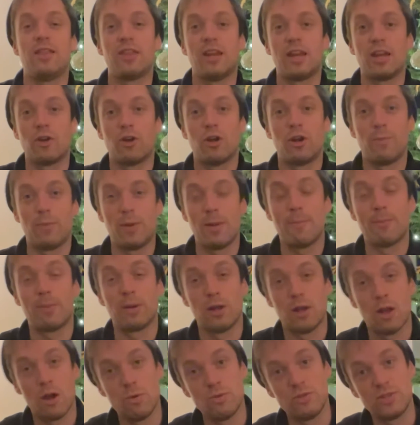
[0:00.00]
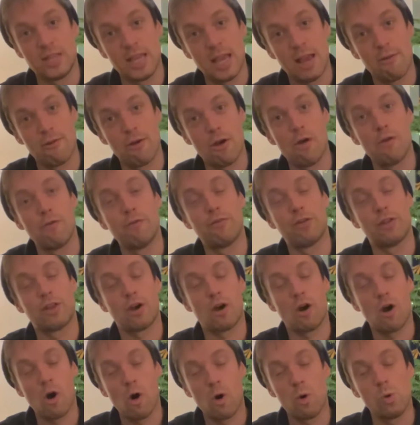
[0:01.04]
that it could have been below zero for the
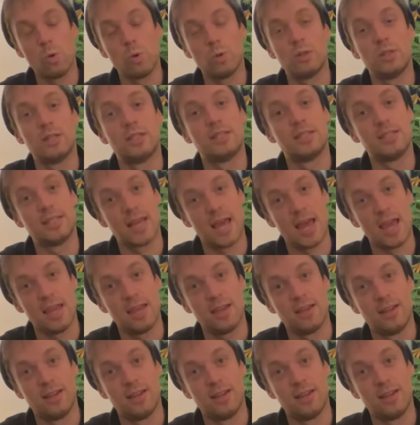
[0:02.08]
whole day.